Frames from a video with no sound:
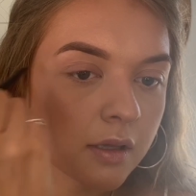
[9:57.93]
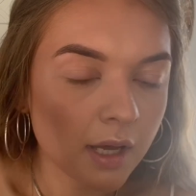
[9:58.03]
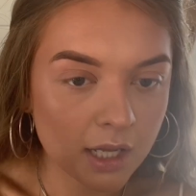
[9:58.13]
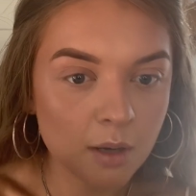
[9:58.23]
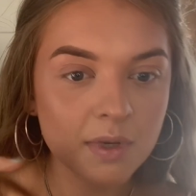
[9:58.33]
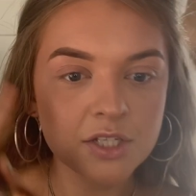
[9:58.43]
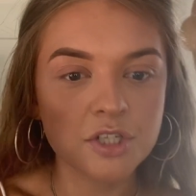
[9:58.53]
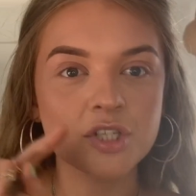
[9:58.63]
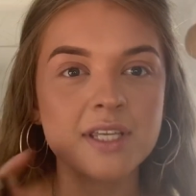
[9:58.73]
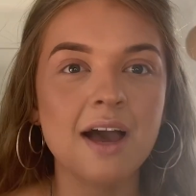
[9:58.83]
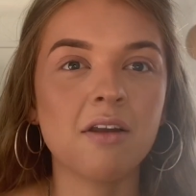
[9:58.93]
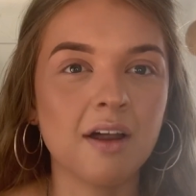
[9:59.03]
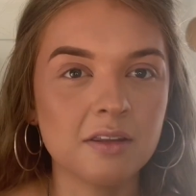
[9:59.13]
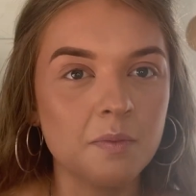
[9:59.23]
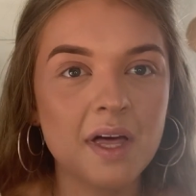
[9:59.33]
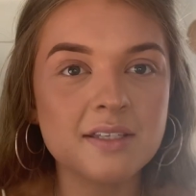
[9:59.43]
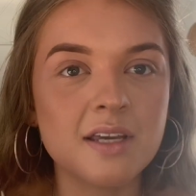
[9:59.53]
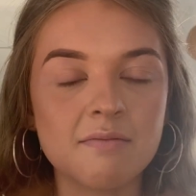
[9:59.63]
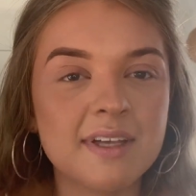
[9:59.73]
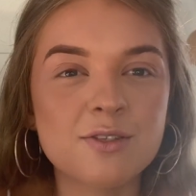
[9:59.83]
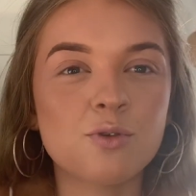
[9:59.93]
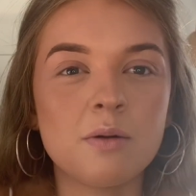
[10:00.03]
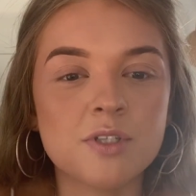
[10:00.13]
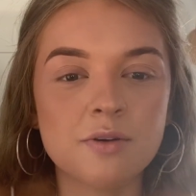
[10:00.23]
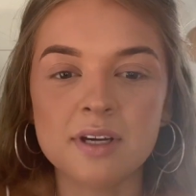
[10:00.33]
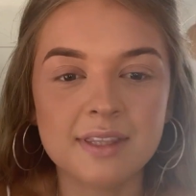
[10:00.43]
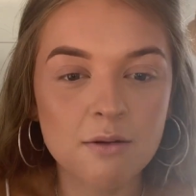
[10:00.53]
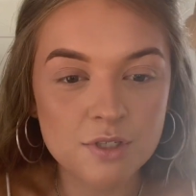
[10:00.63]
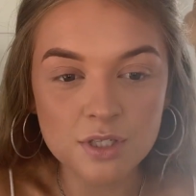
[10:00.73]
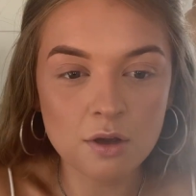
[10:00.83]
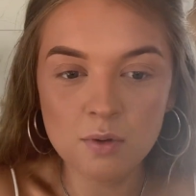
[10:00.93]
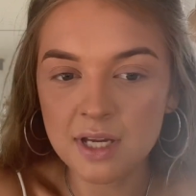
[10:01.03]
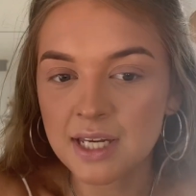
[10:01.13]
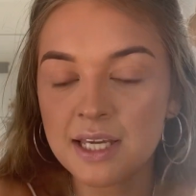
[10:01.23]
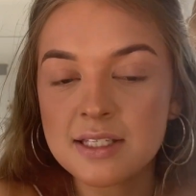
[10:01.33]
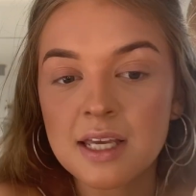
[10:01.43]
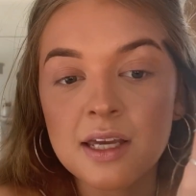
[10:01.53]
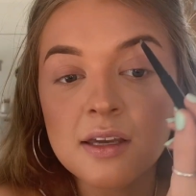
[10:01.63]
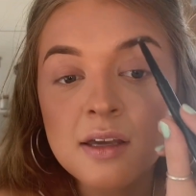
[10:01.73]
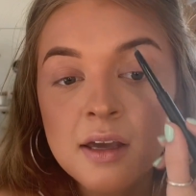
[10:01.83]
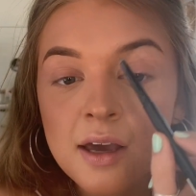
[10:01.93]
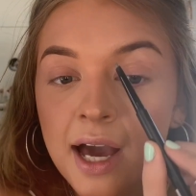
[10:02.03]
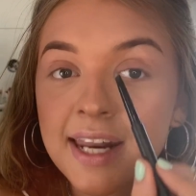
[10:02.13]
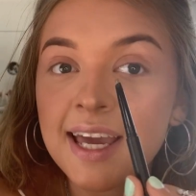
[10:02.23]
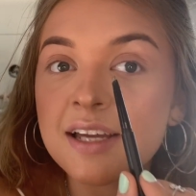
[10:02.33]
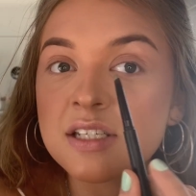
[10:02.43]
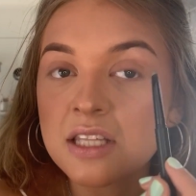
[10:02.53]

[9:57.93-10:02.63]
And I'm literally just outlining them. That's it. That's all I'm doing. That was so quick and easy. And again to